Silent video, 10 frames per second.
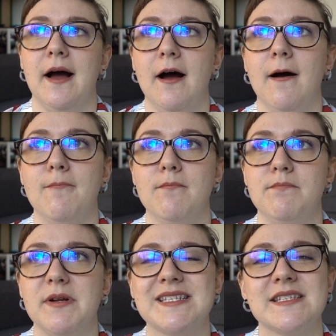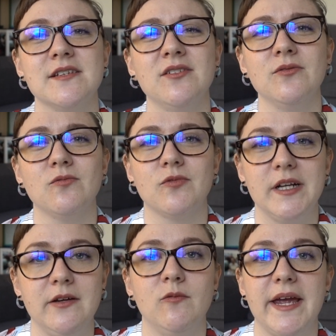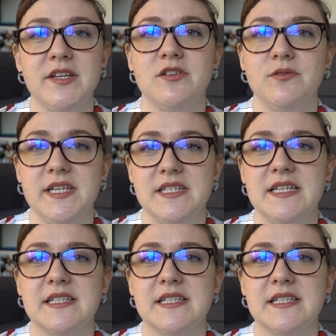but it's still really way too easy